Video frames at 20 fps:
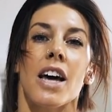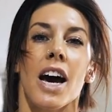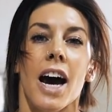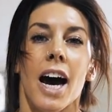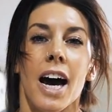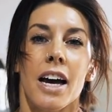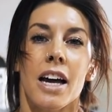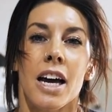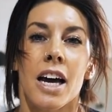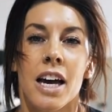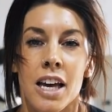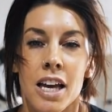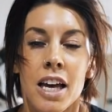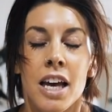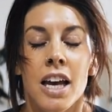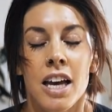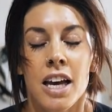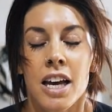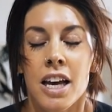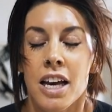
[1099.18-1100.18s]
that
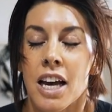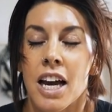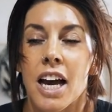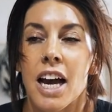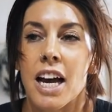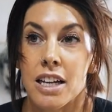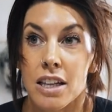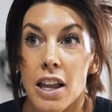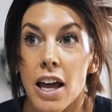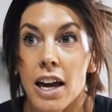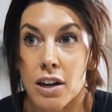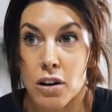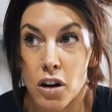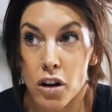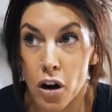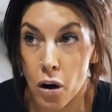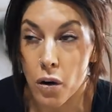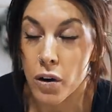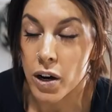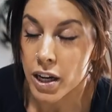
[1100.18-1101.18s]
and like
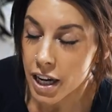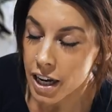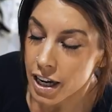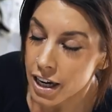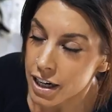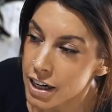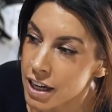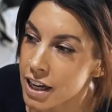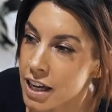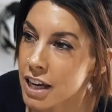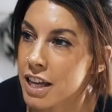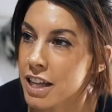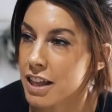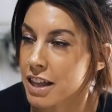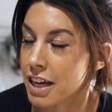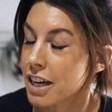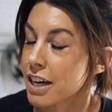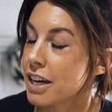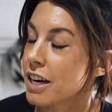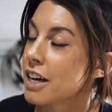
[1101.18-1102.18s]
go again
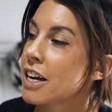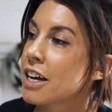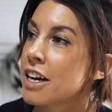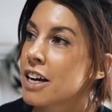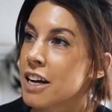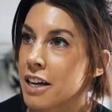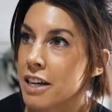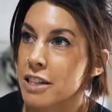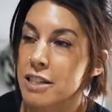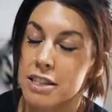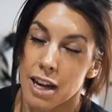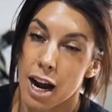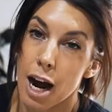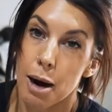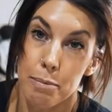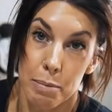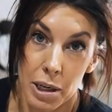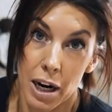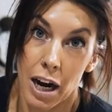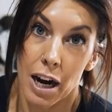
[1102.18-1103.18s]
than
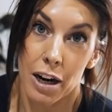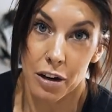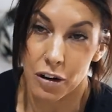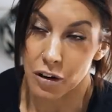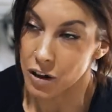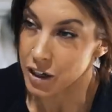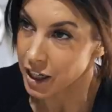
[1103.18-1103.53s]
stop and not go